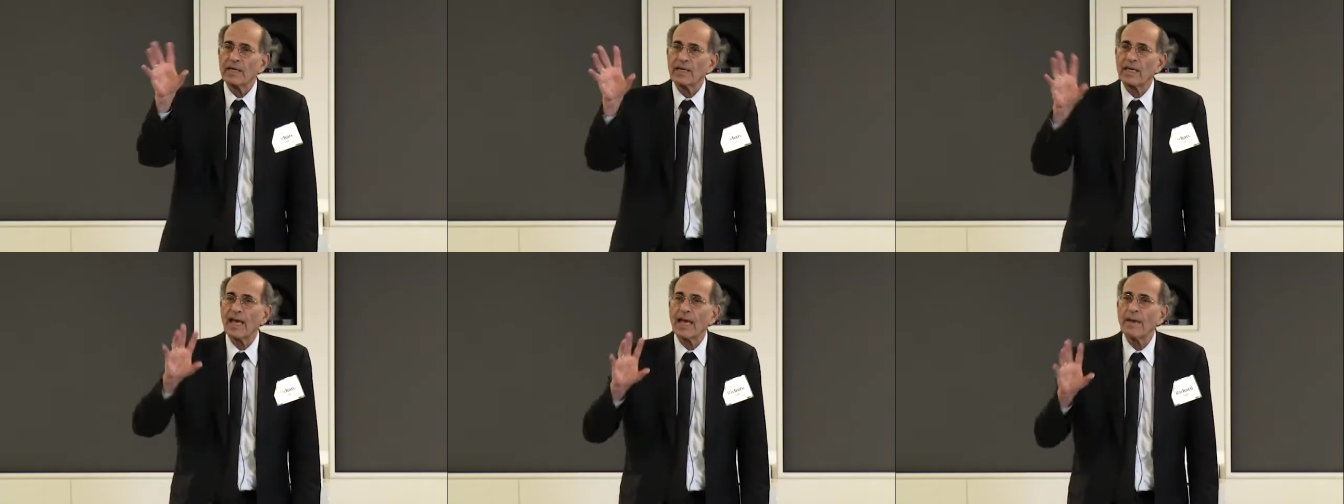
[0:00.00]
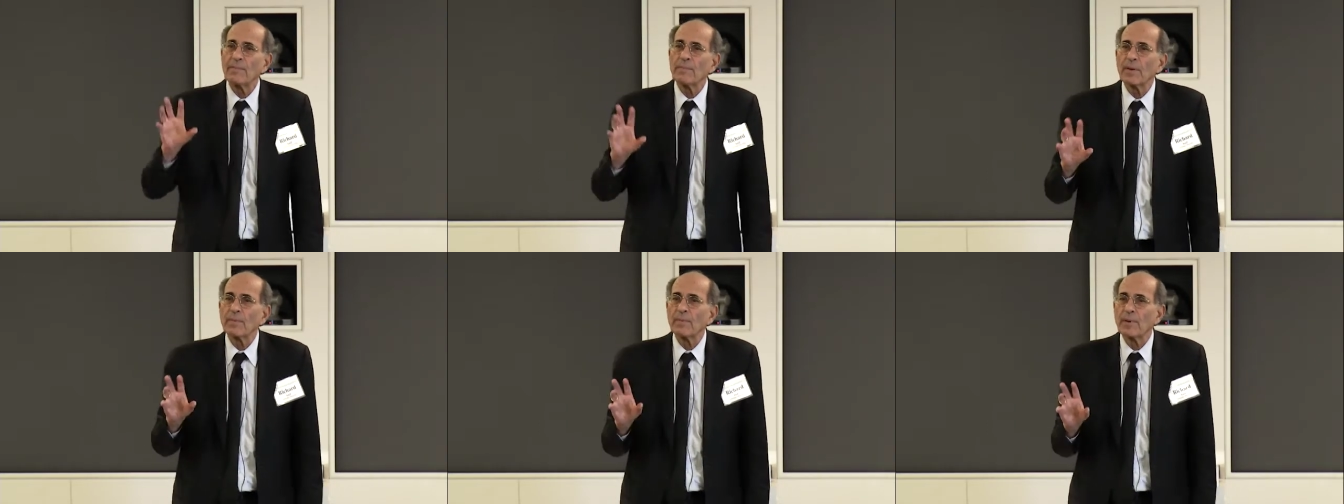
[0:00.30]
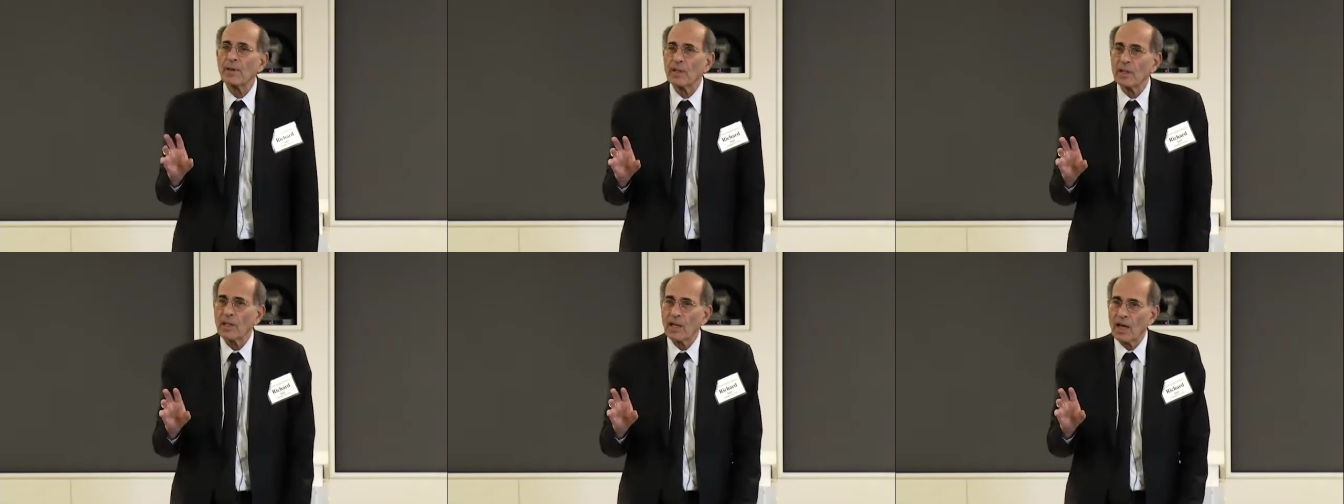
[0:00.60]

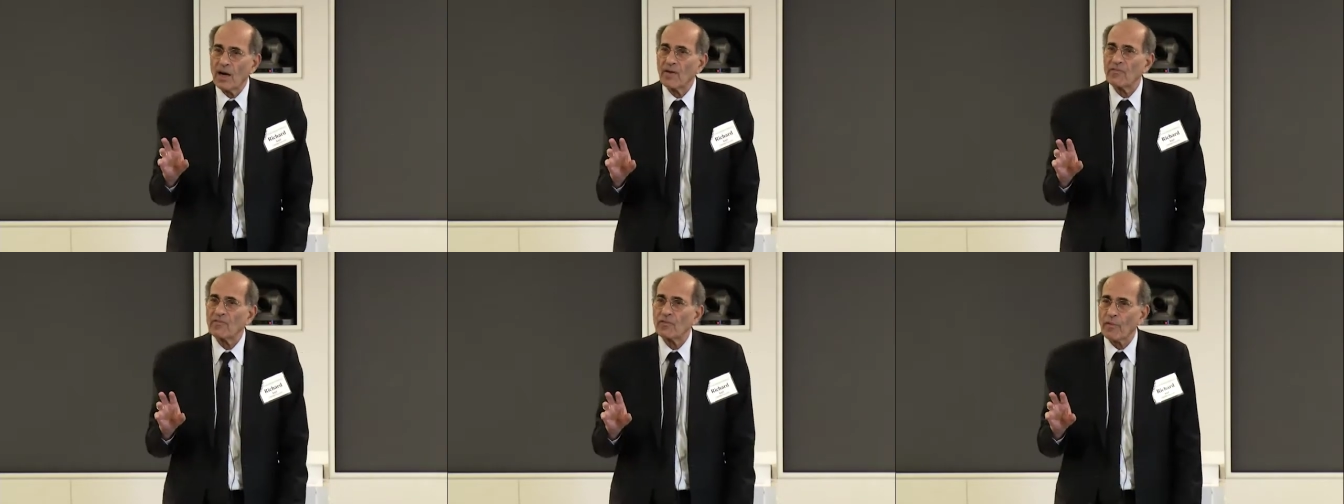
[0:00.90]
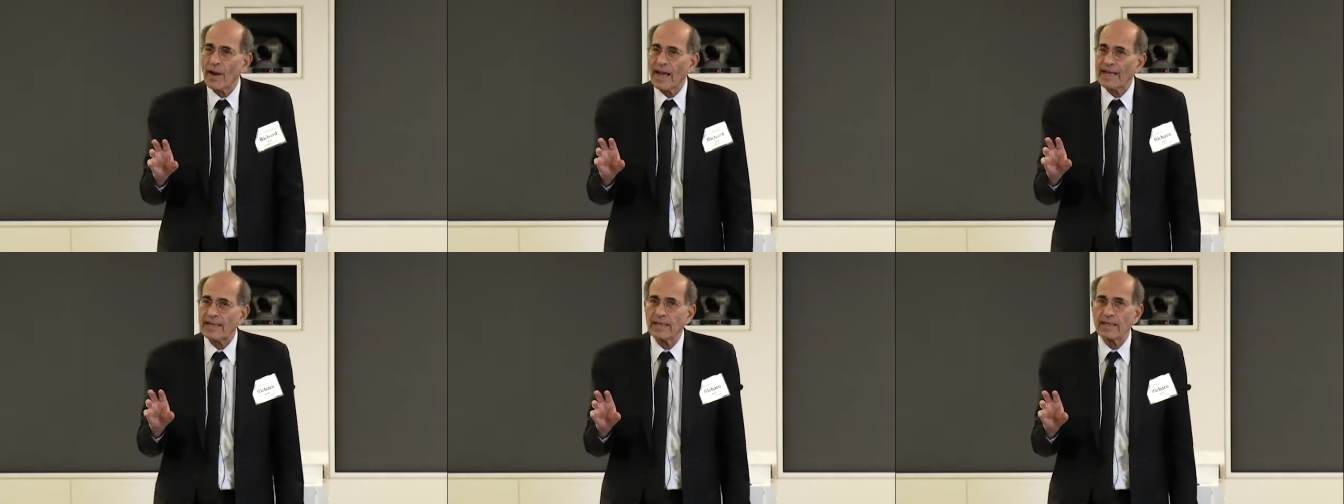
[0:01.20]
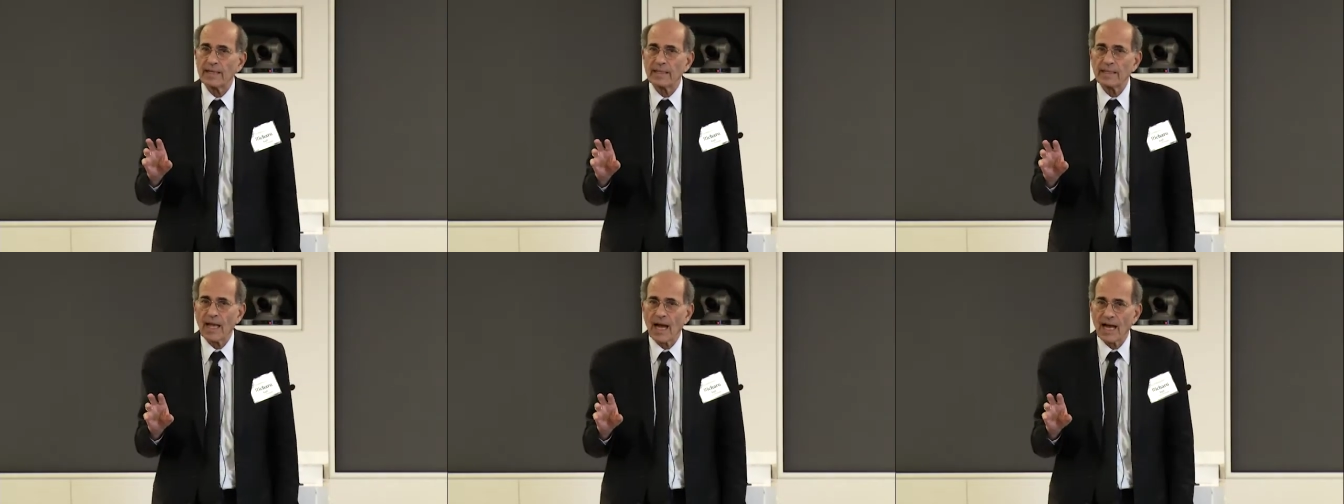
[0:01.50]
capable of
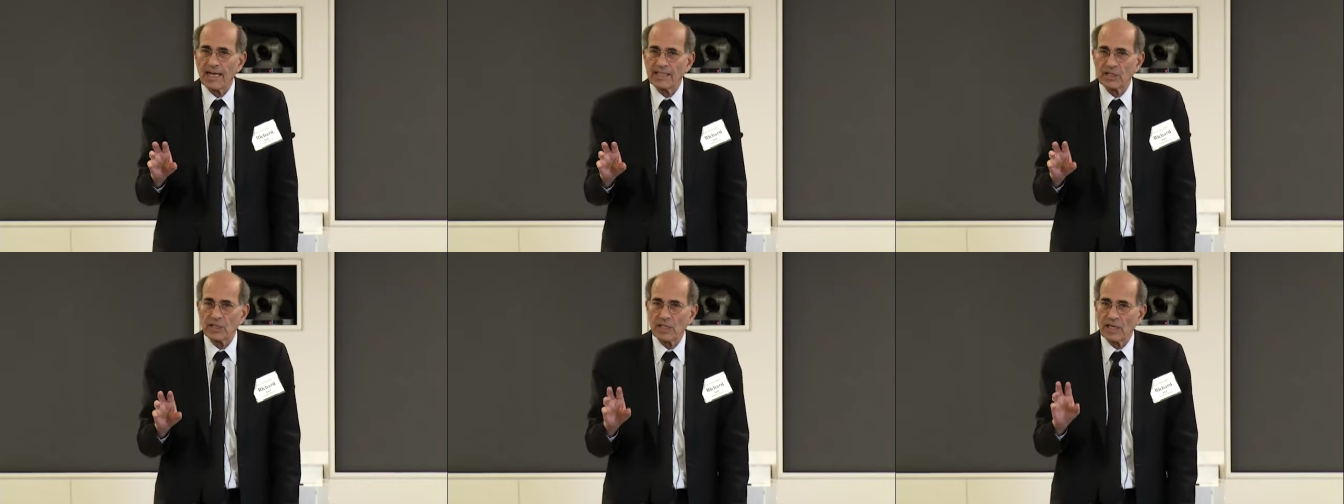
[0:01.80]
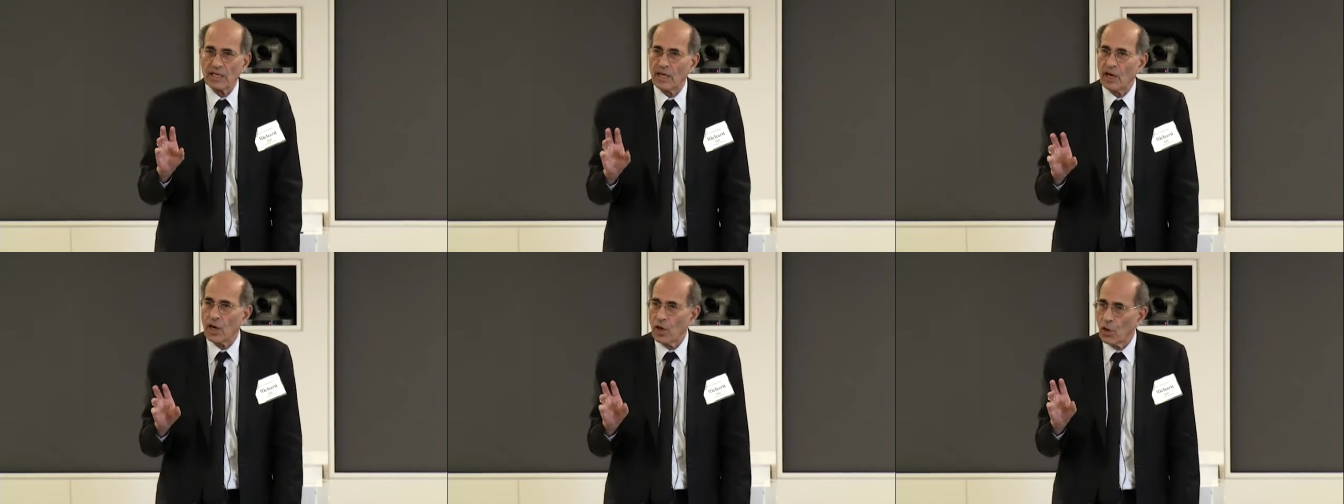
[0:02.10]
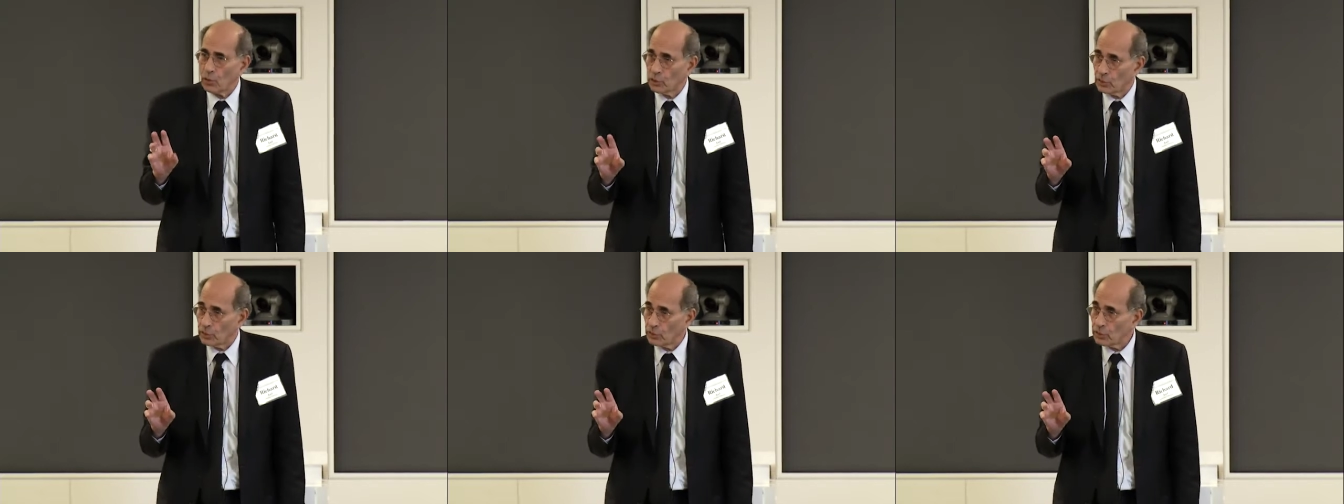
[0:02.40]
recognizing
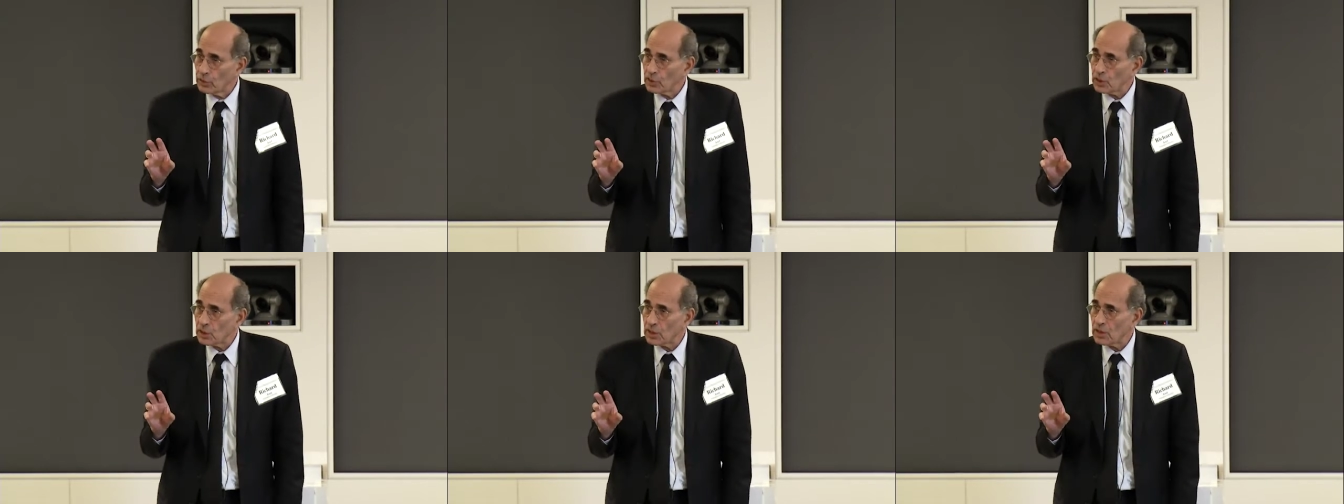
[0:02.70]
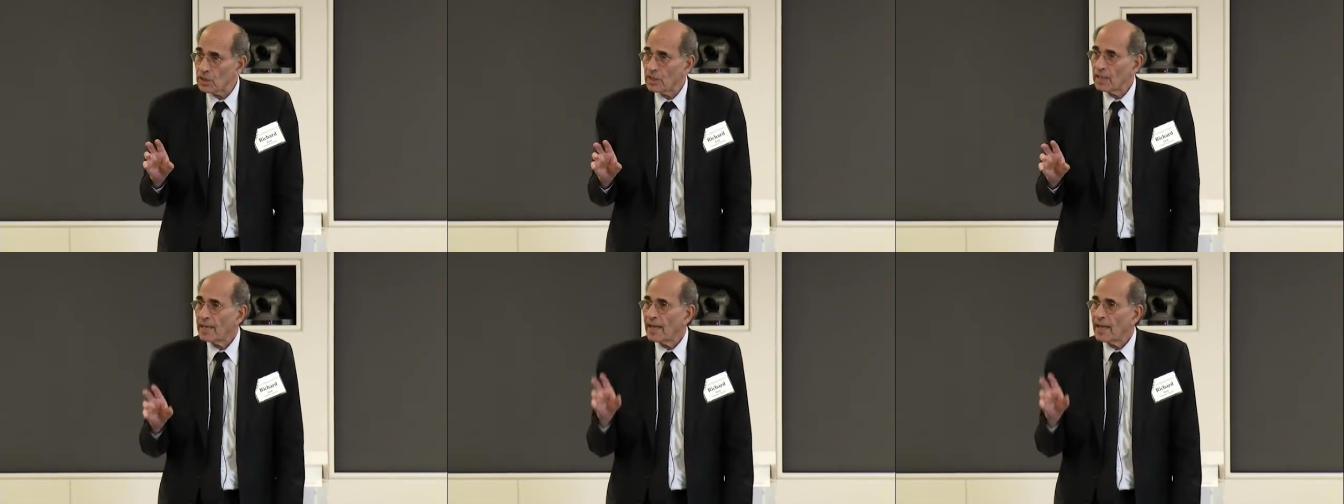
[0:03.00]
odors